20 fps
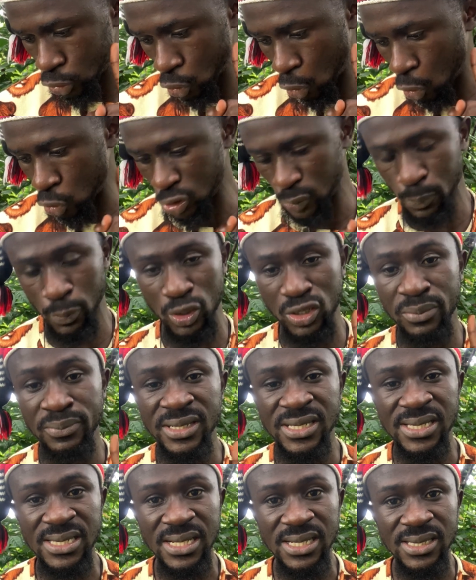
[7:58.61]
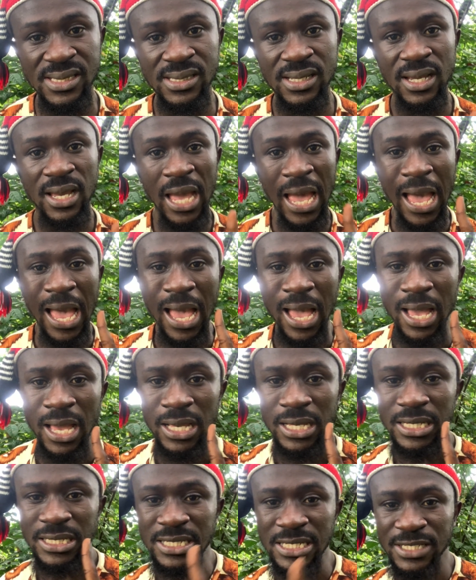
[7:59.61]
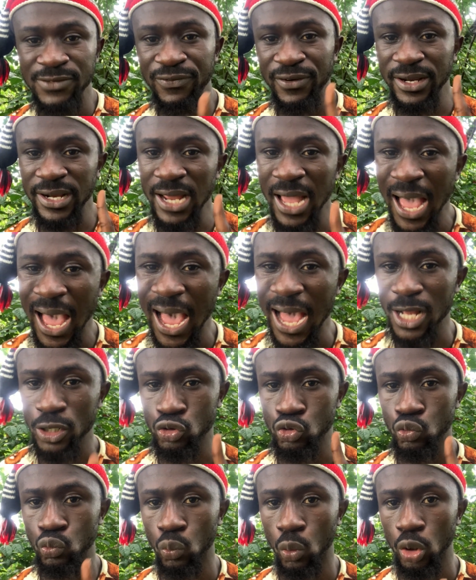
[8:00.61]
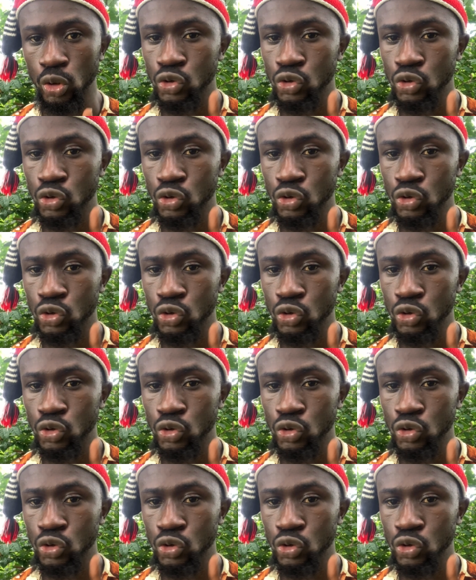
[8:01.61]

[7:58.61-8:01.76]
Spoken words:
or spot mistakes. It is very hard to what?